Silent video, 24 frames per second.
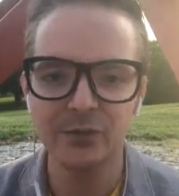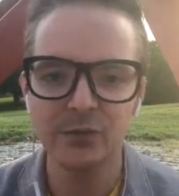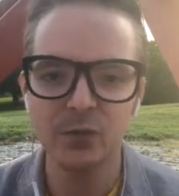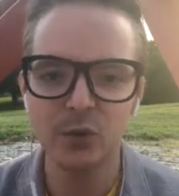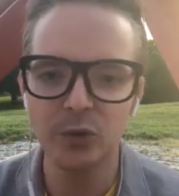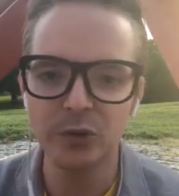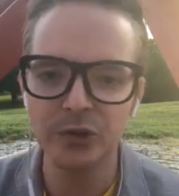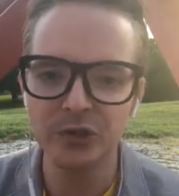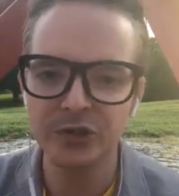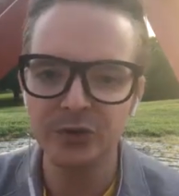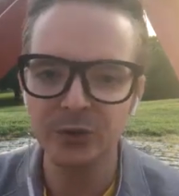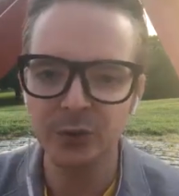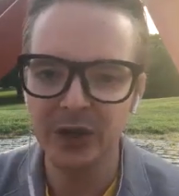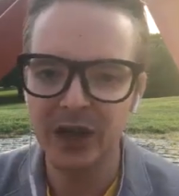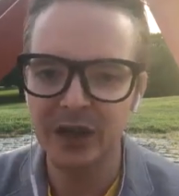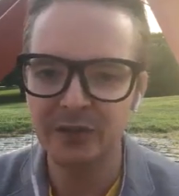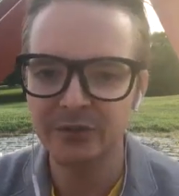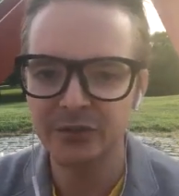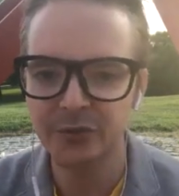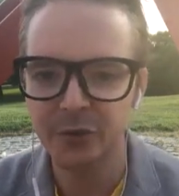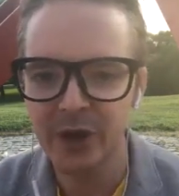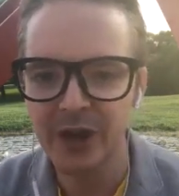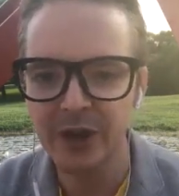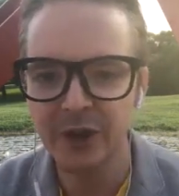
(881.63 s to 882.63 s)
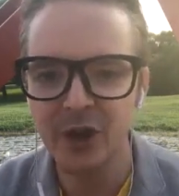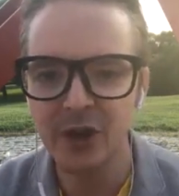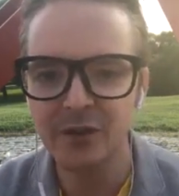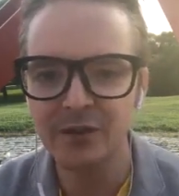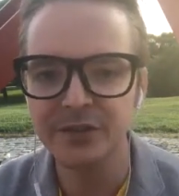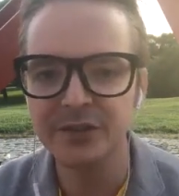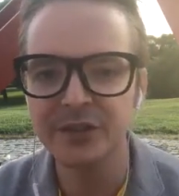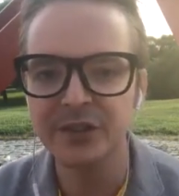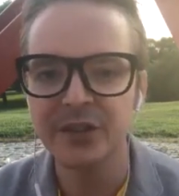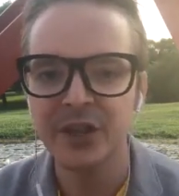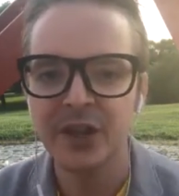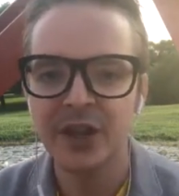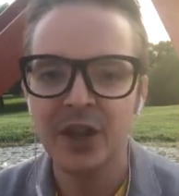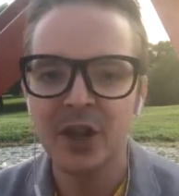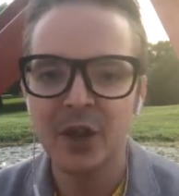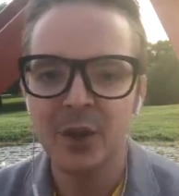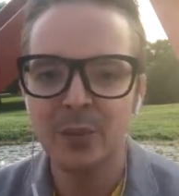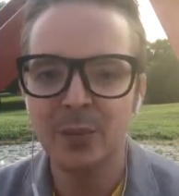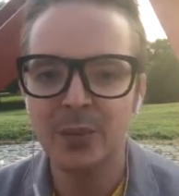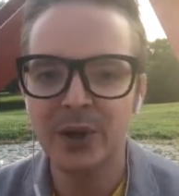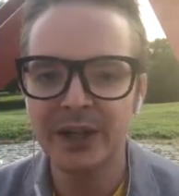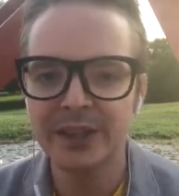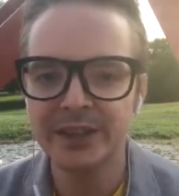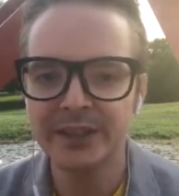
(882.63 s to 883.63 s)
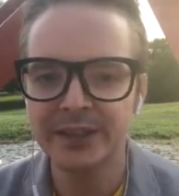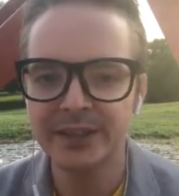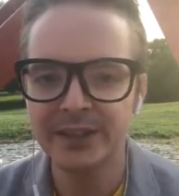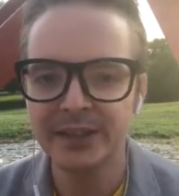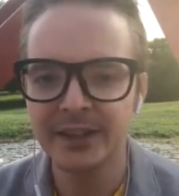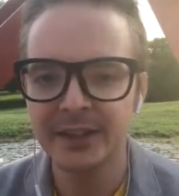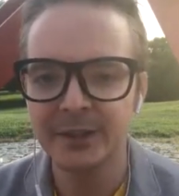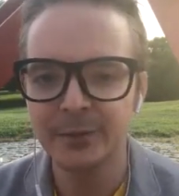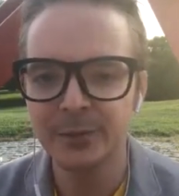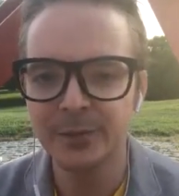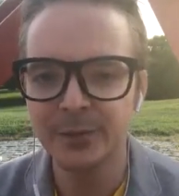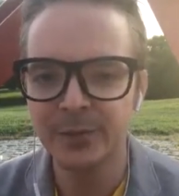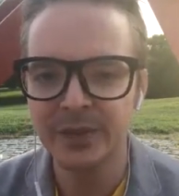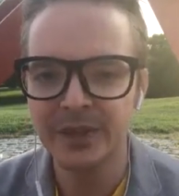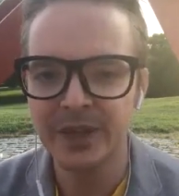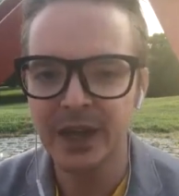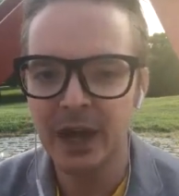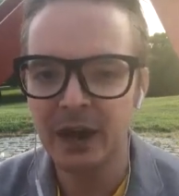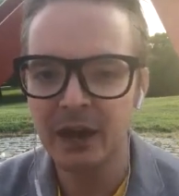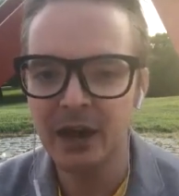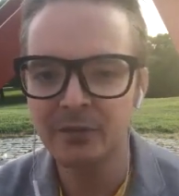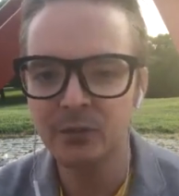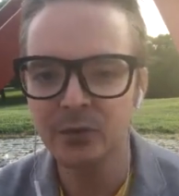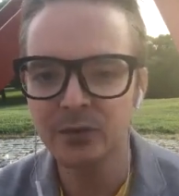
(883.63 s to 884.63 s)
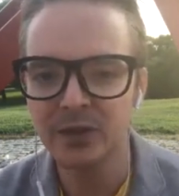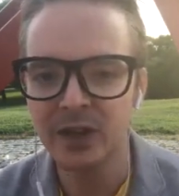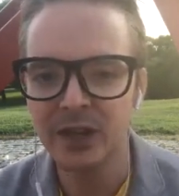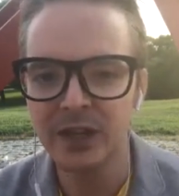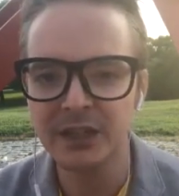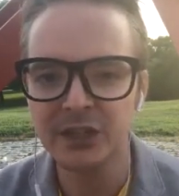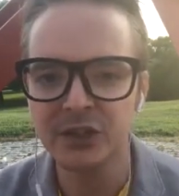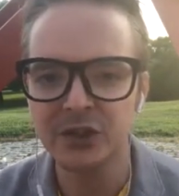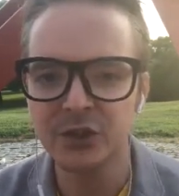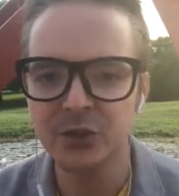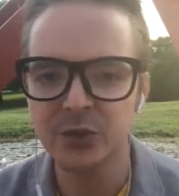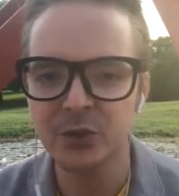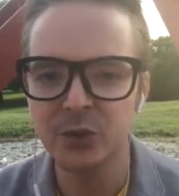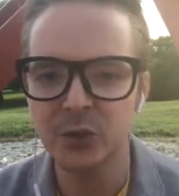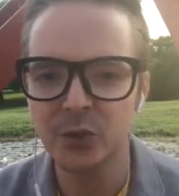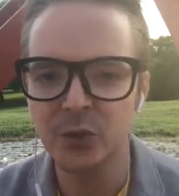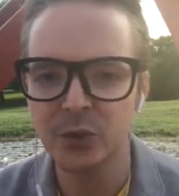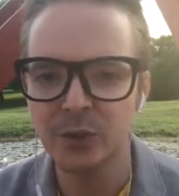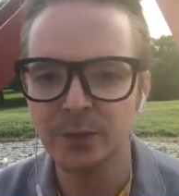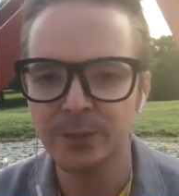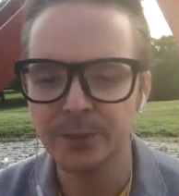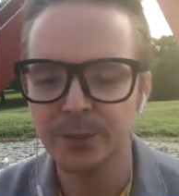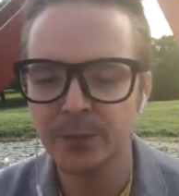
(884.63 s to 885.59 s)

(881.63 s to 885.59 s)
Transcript: Of course, we have trade-offs, but I would like to.